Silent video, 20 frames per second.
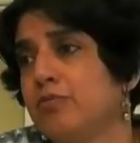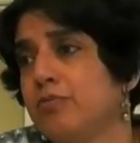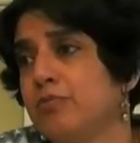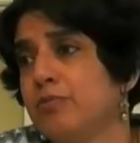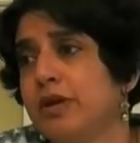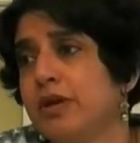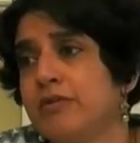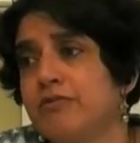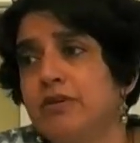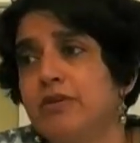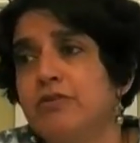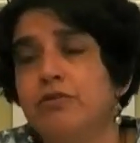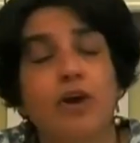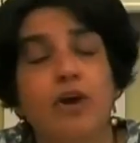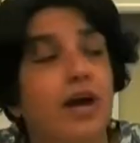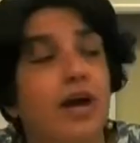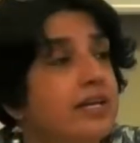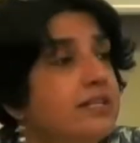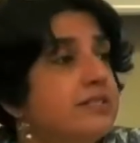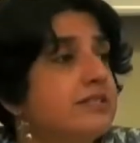given
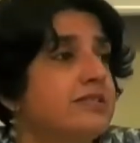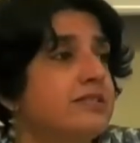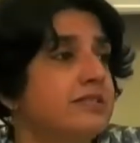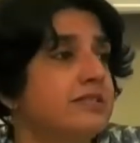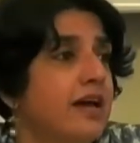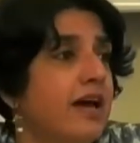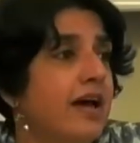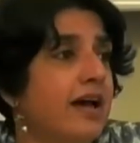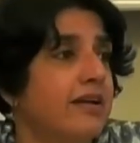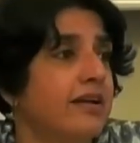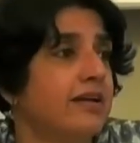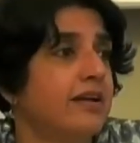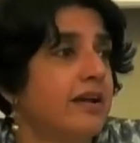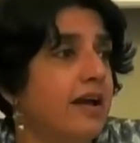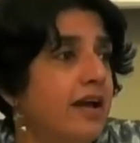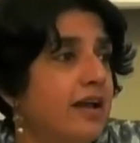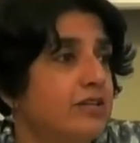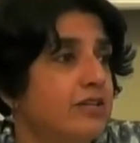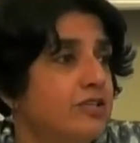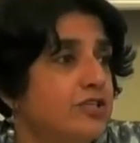rights and
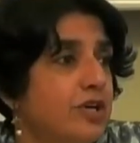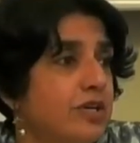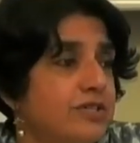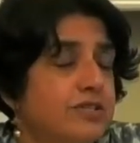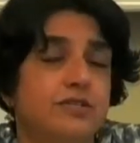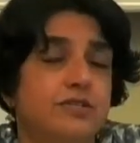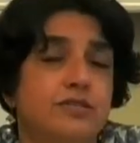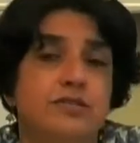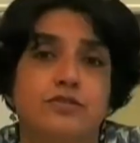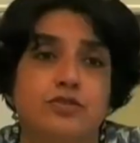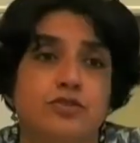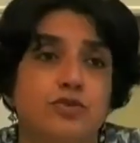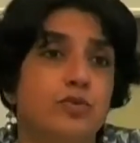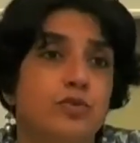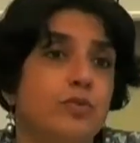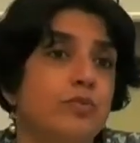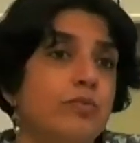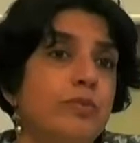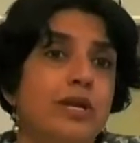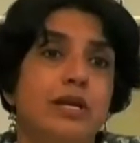justice
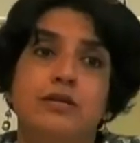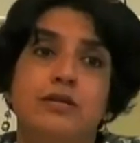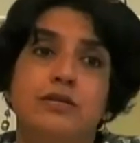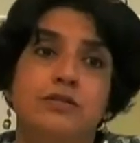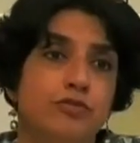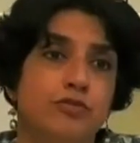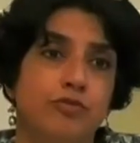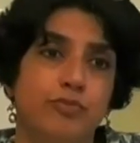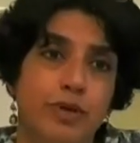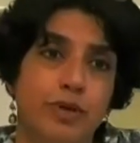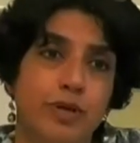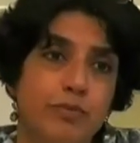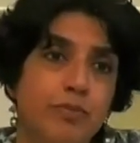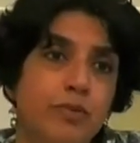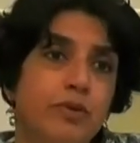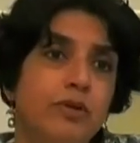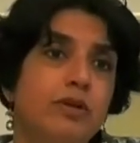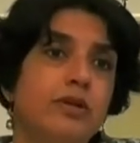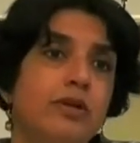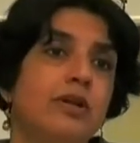to millions of
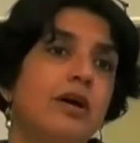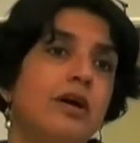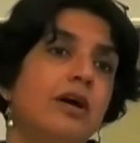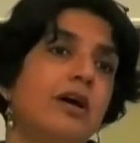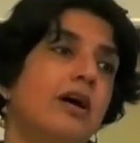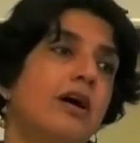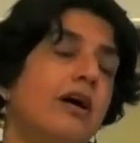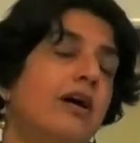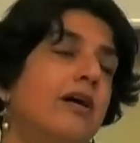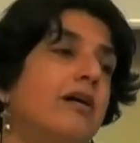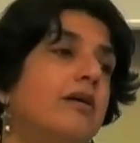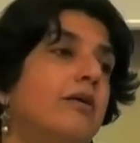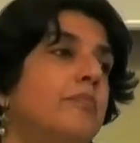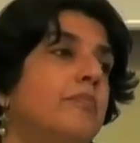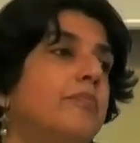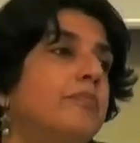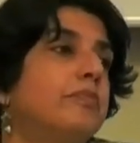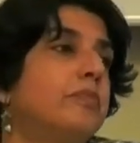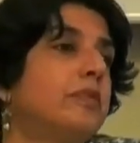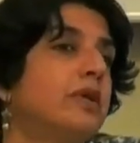people.
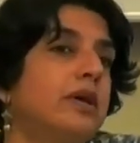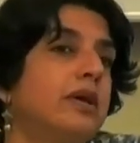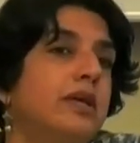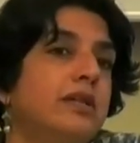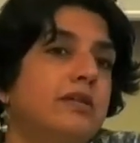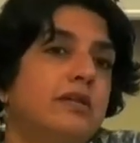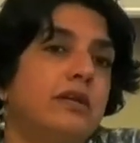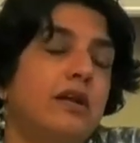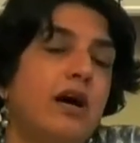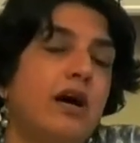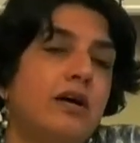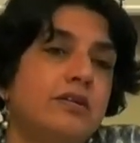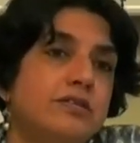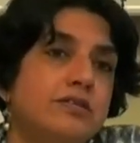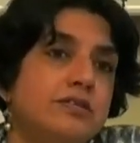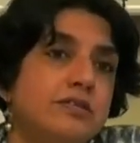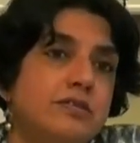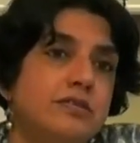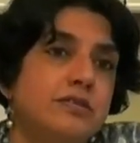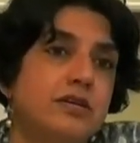In the
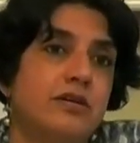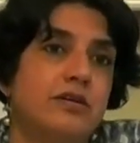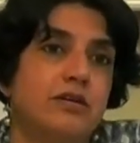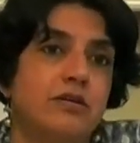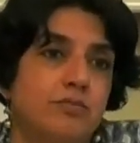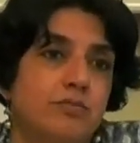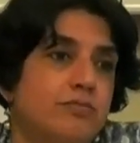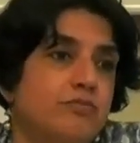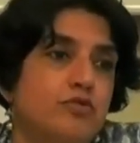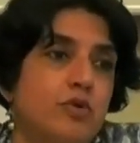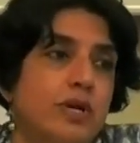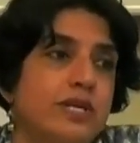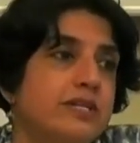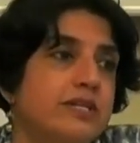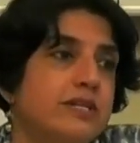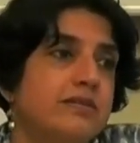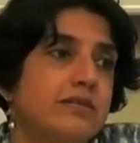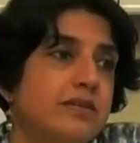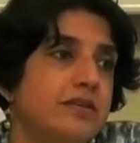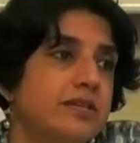last
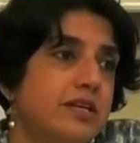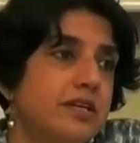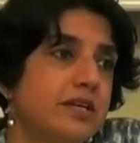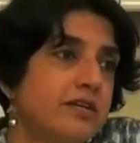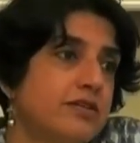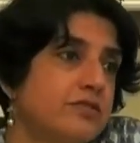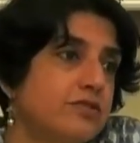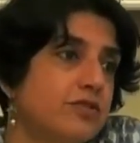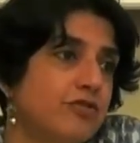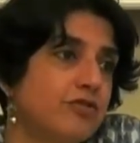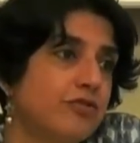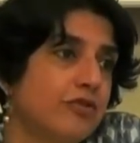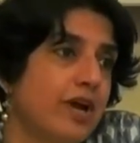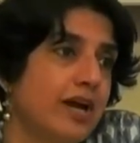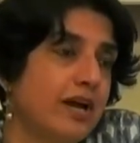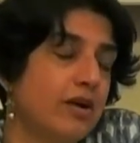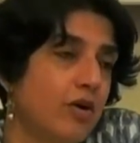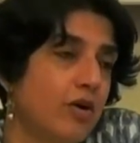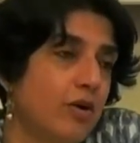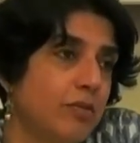20-30 years of
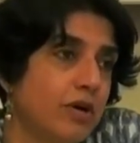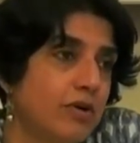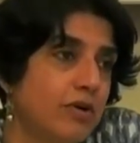economic